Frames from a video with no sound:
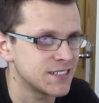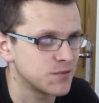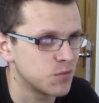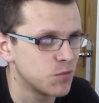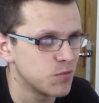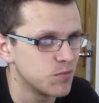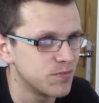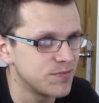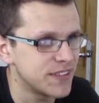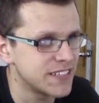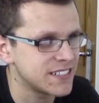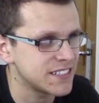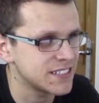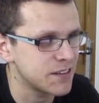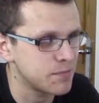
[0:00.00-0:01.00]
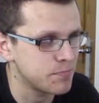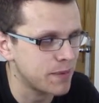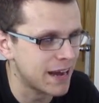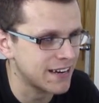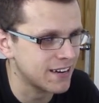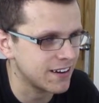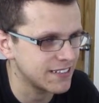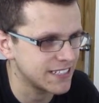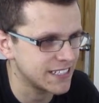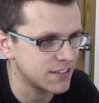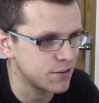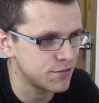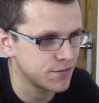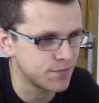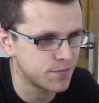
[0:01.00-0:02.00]
is this is a bad idea
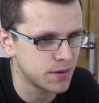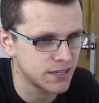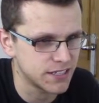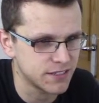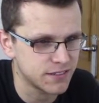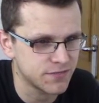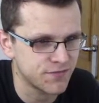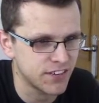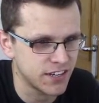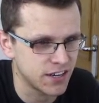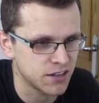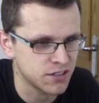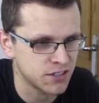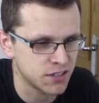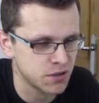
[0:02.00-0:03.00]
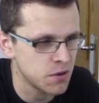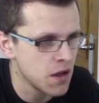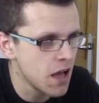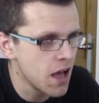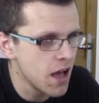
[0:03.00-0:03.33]
of a bloody video to do.